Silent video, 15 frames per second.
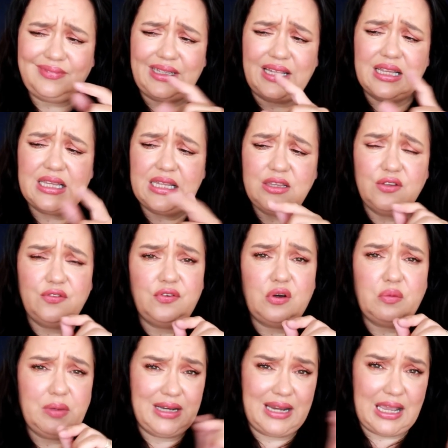I think the
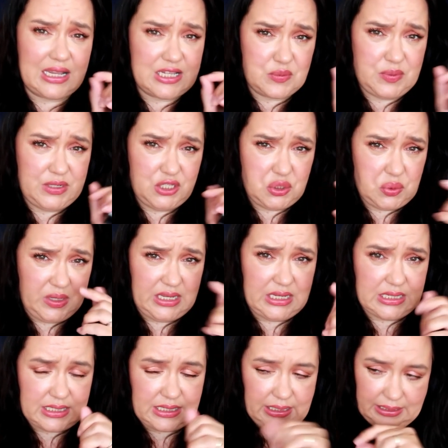formula has been
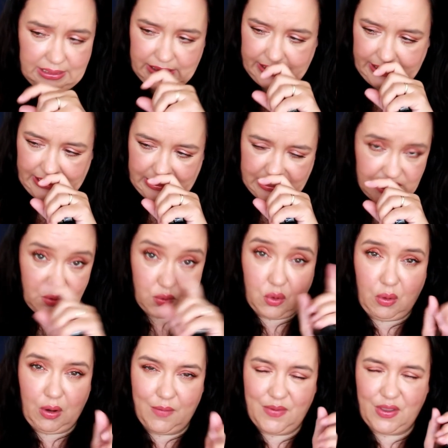tweaked slightly, don't
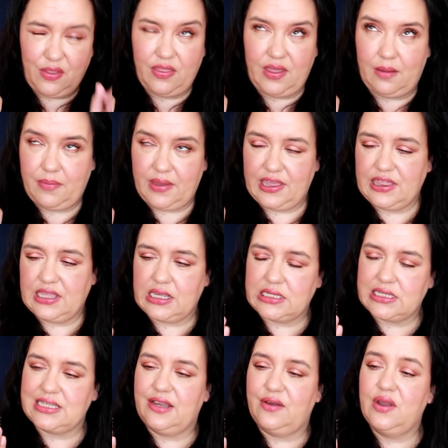quote me on that, but I think
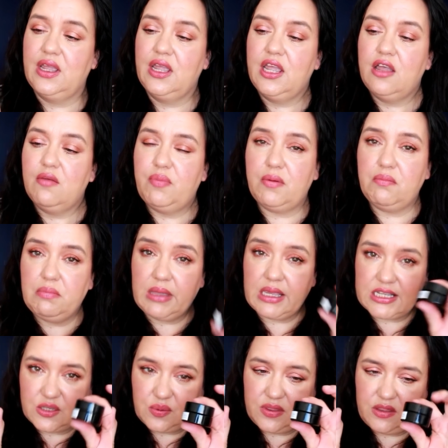so. But
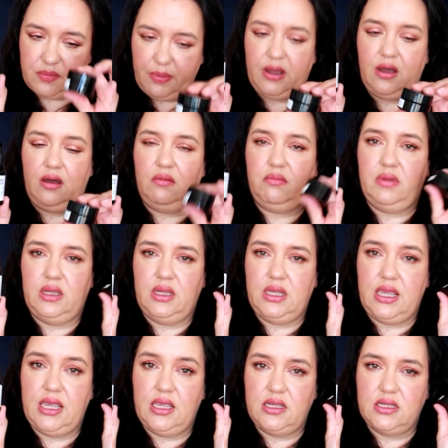mixed with the balm,
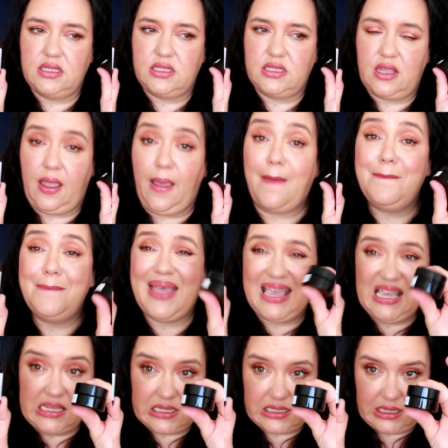it is
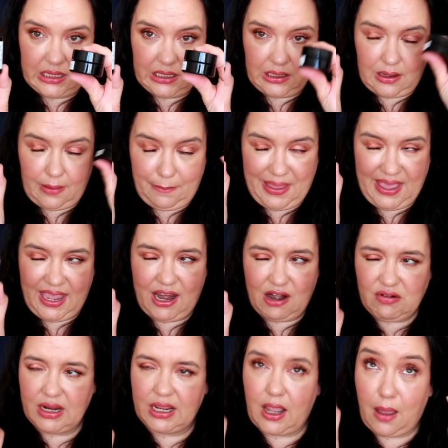amazing
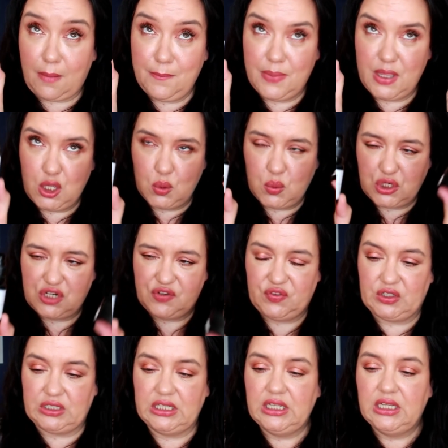pairing,
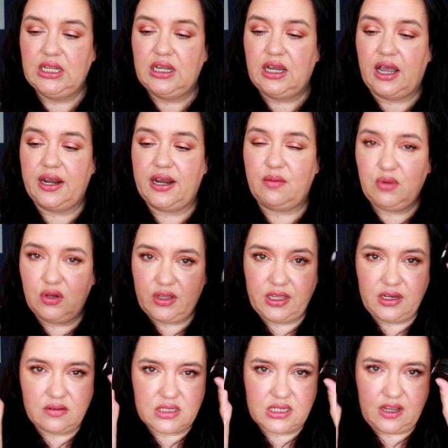beautiful. And I'm lucky
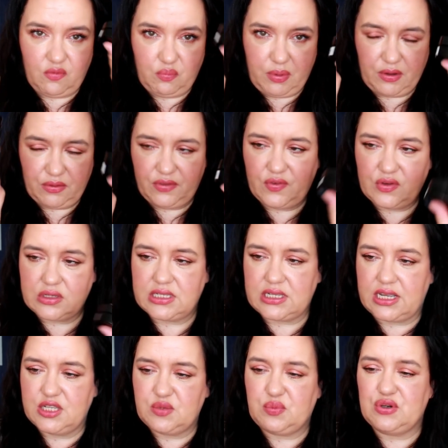enough to have both full
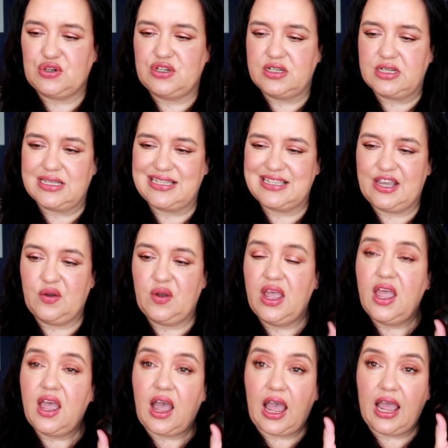size products, so
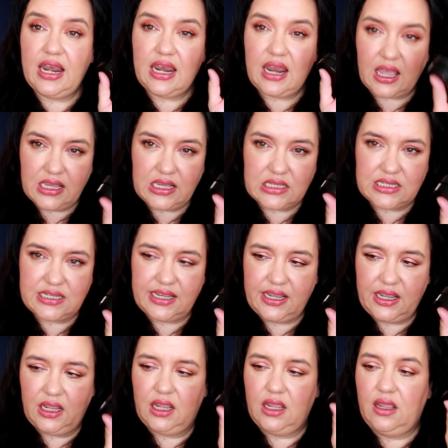I liked
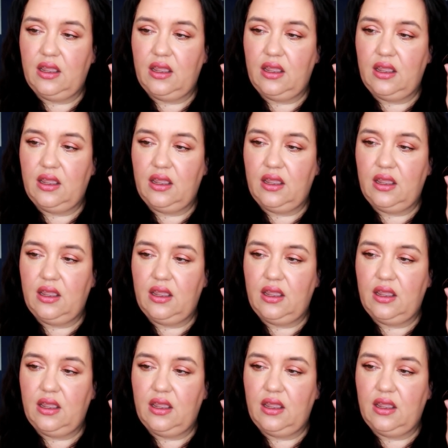it.